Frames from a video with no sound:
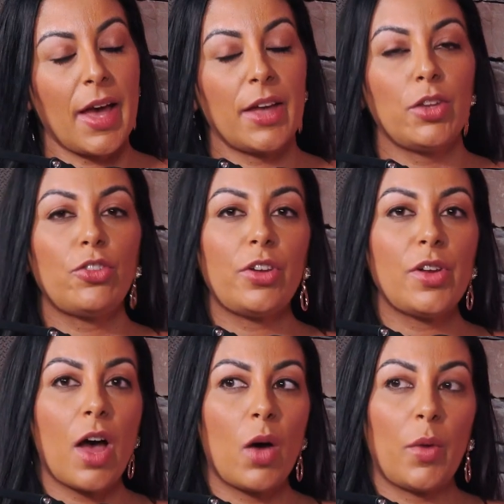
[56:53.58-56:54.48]
Yeah. You should
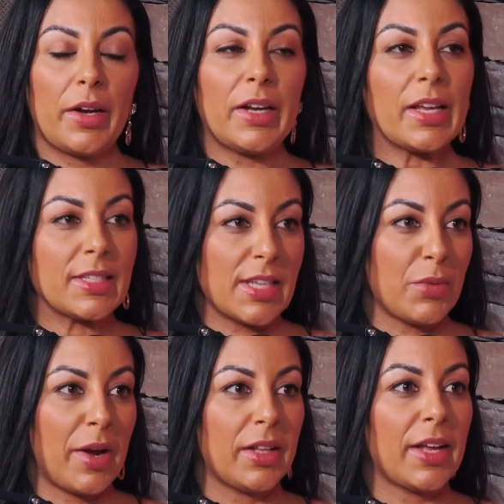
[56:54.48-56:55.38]
not want it
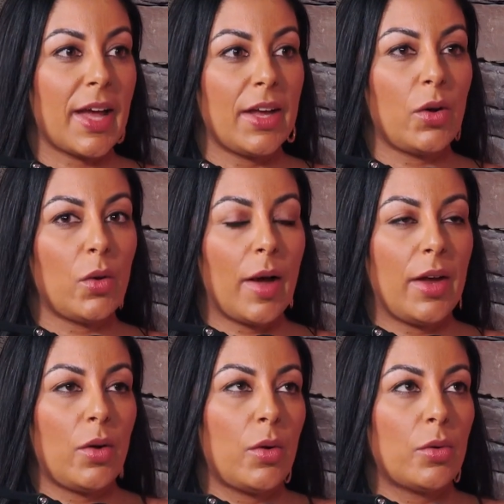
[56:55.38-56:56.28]
easy, right? Like I
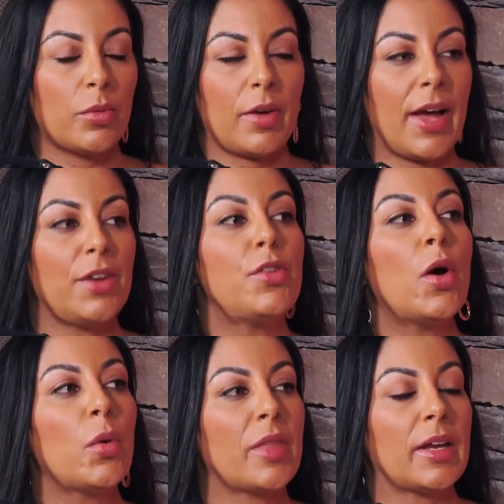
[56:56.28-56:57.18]

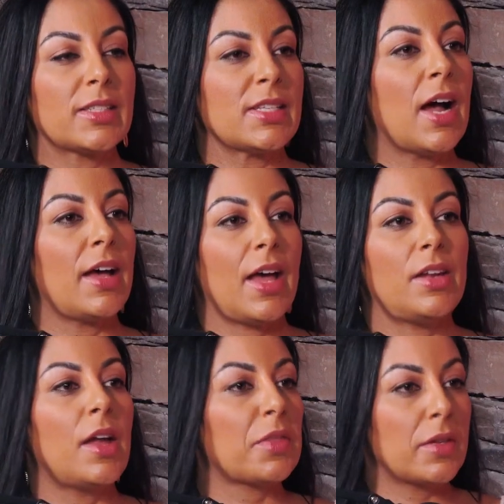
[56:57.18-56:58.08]
know that
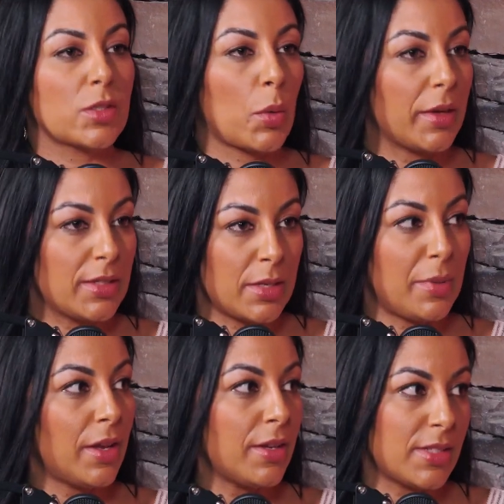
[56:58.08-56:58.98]
nothing's going to
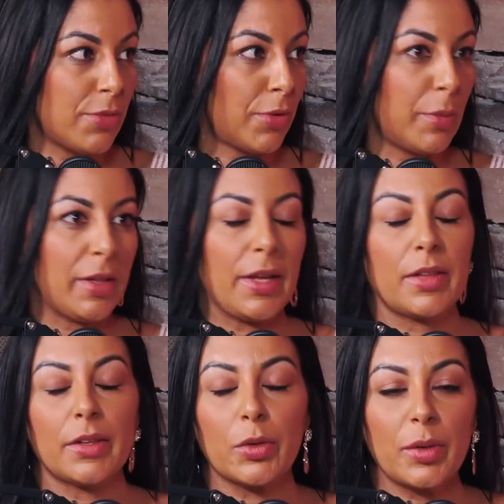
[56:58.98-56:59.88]
be easy for me.
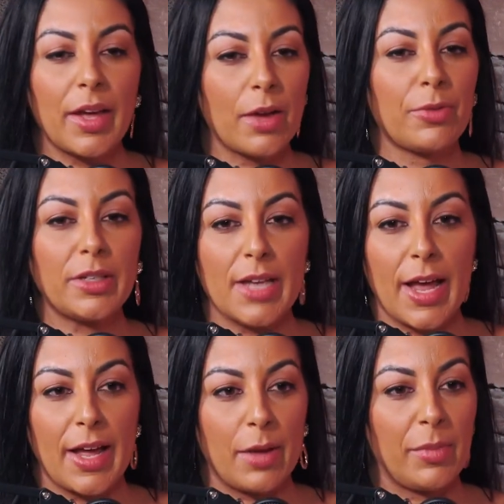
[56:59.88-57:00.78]
Like literally every
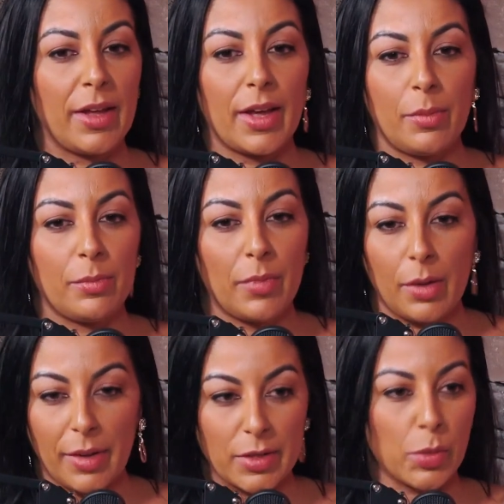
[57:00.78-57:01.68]
day I'm like, I
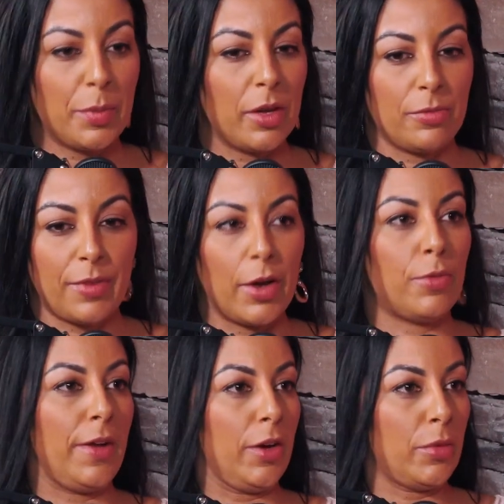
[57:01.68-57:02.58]
might as well be a
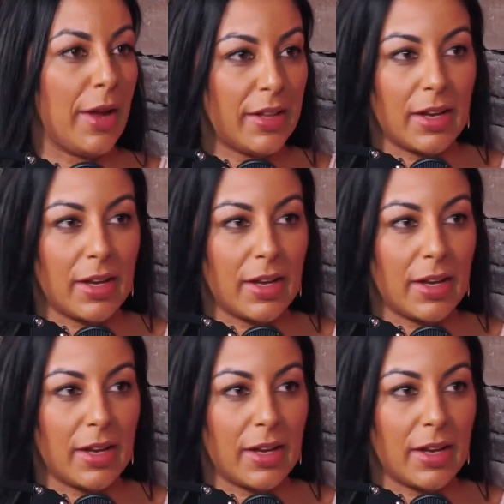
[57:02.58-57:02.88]
firefighter, right?